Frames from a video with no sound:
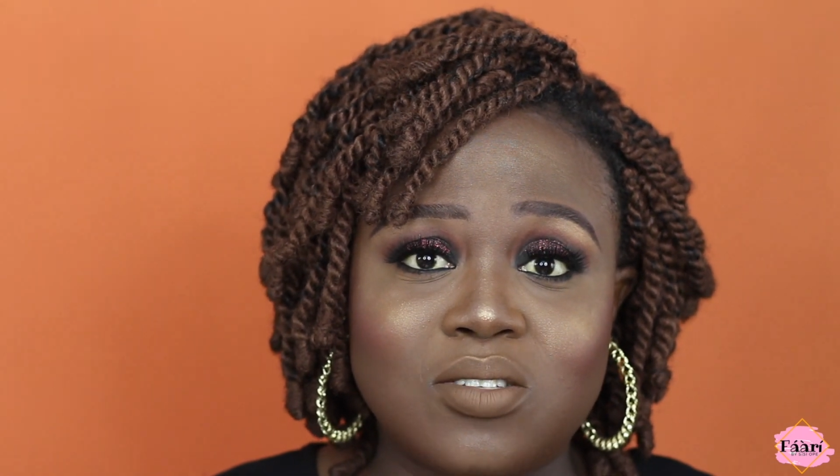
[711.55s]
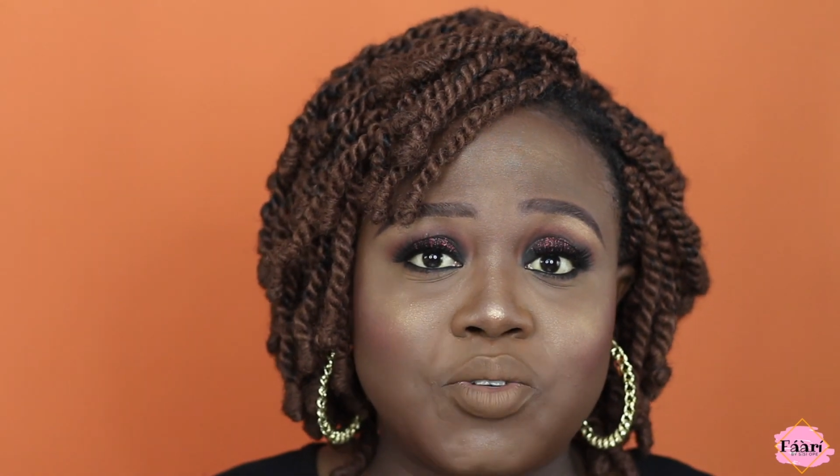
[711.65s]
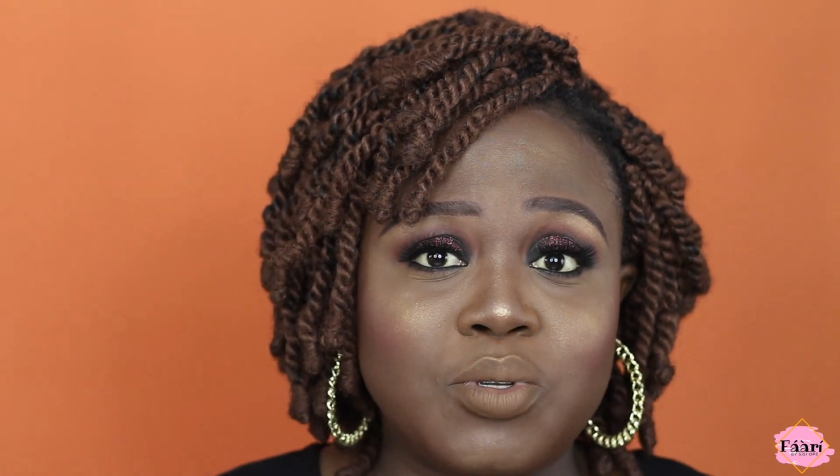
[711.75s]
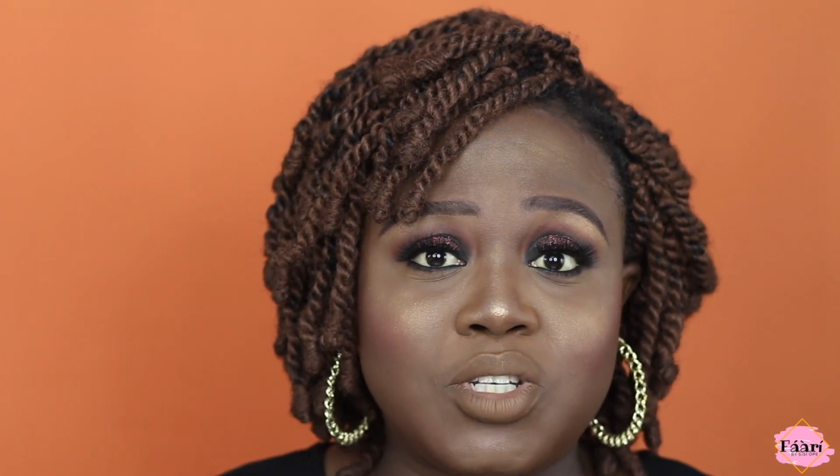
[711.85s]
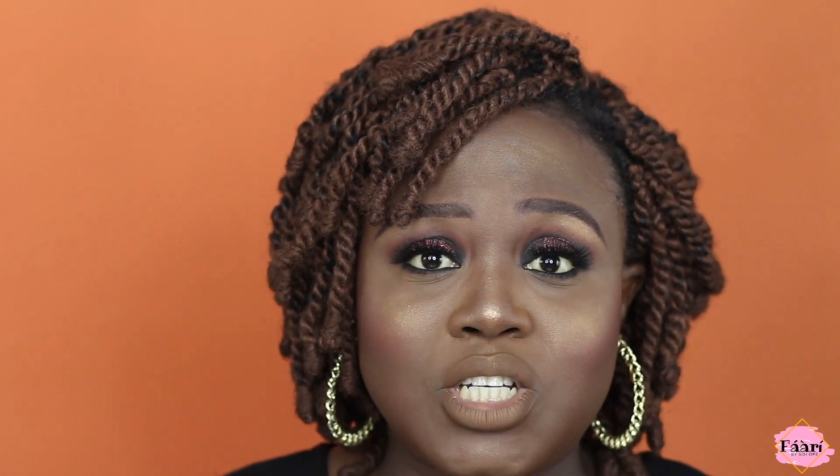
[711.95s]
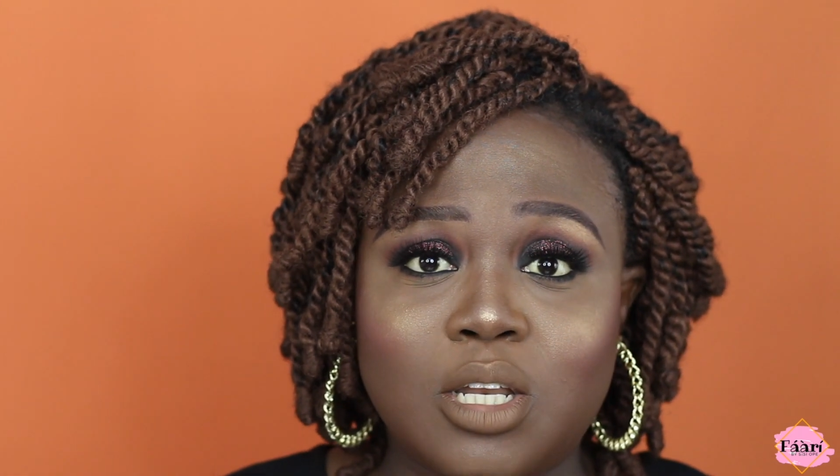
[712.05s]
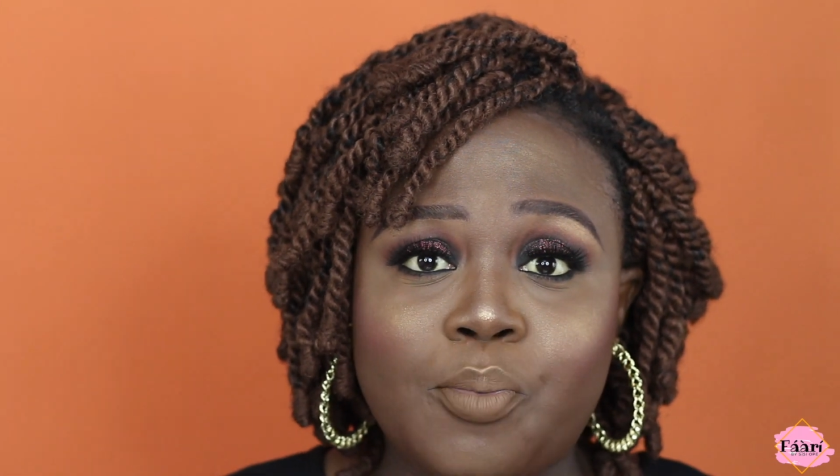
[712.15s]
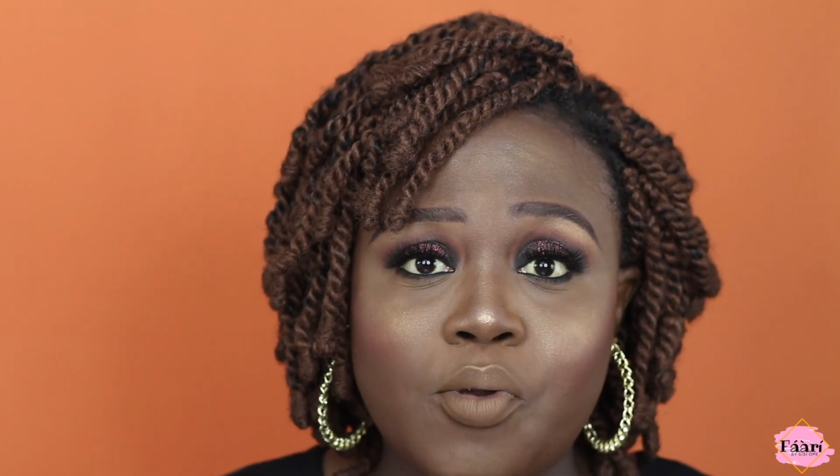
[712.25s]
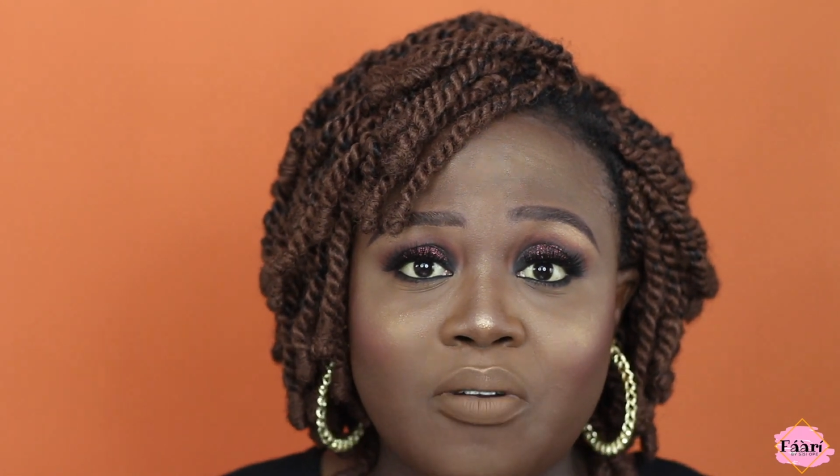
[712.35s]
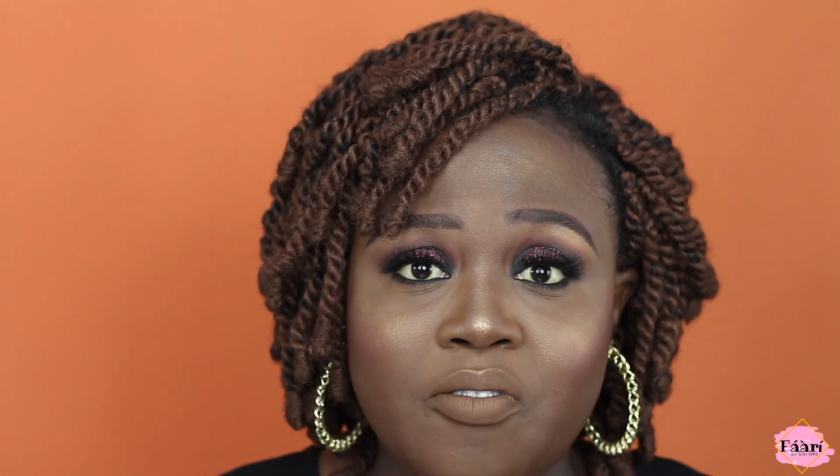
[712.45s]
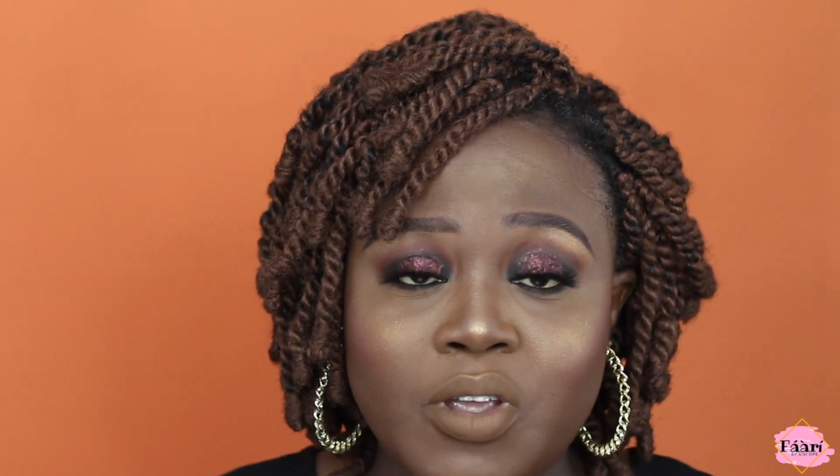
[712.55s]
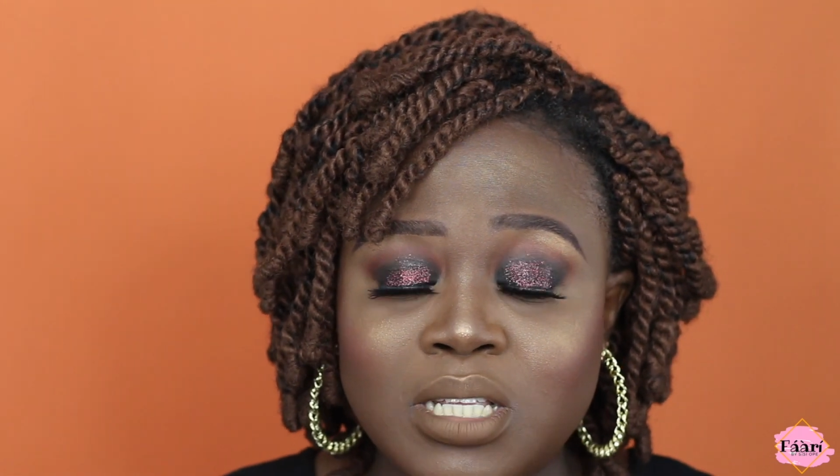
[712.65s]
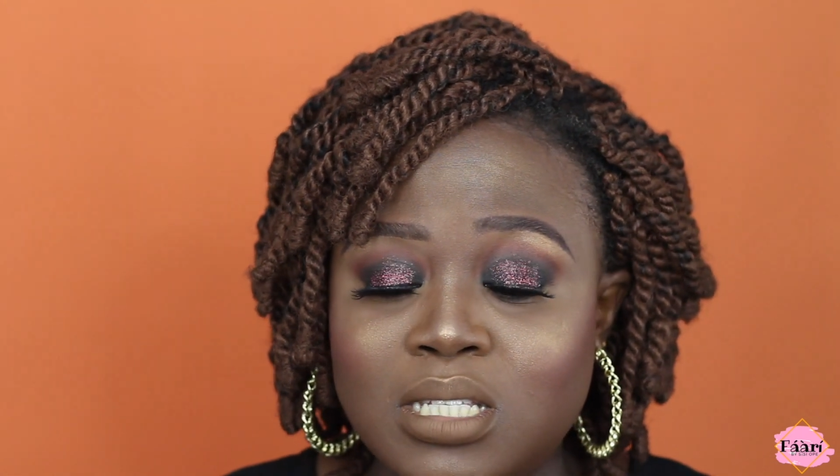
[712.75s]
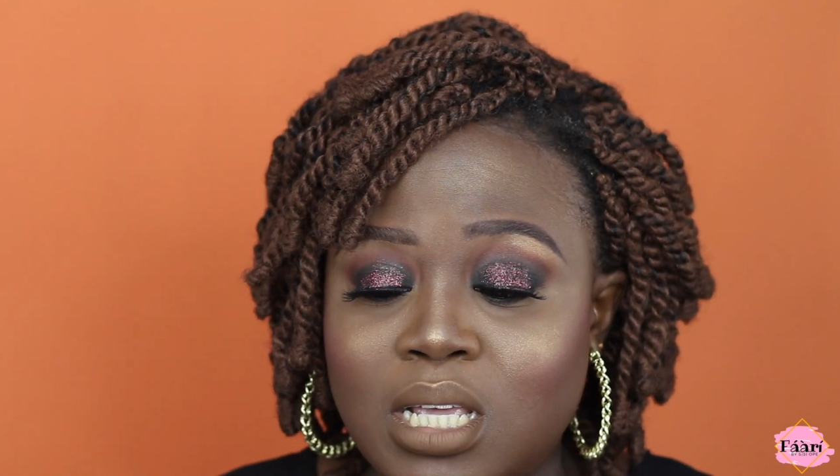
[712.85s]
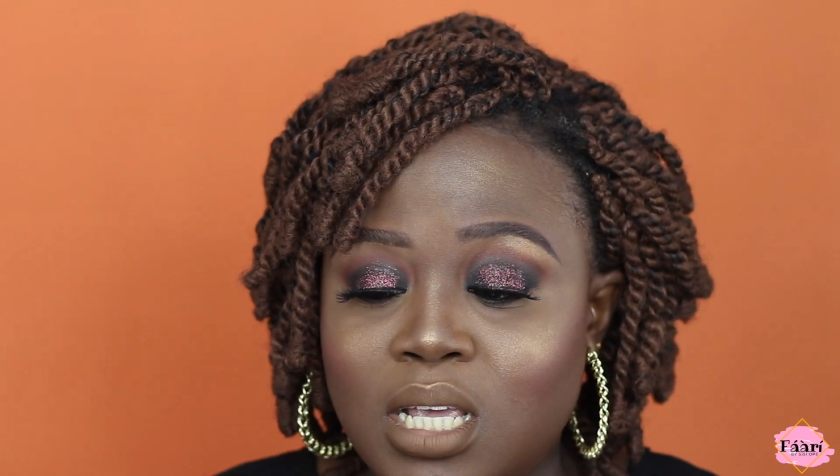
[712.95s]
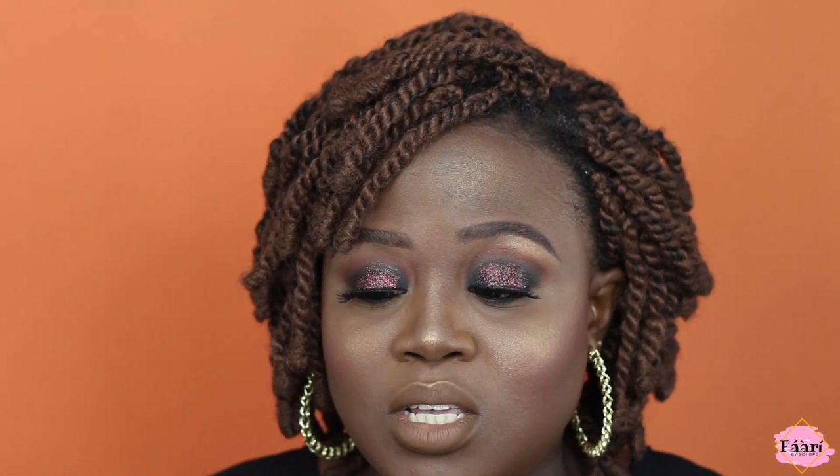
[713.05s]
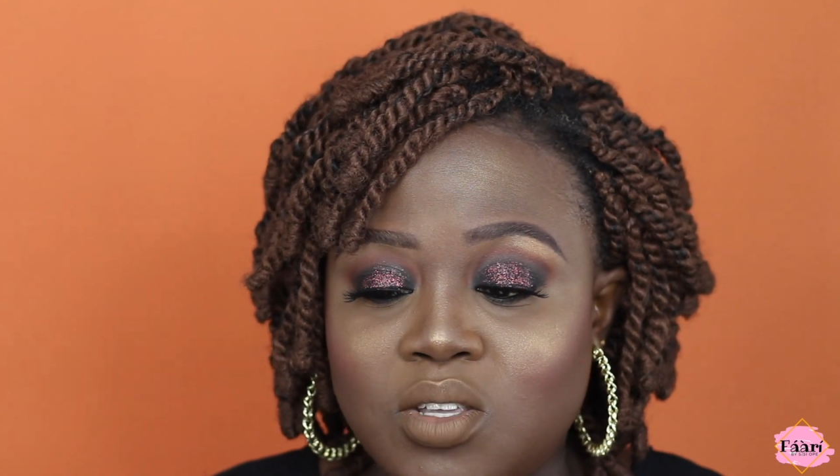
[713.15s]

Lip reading: to do with shade preference.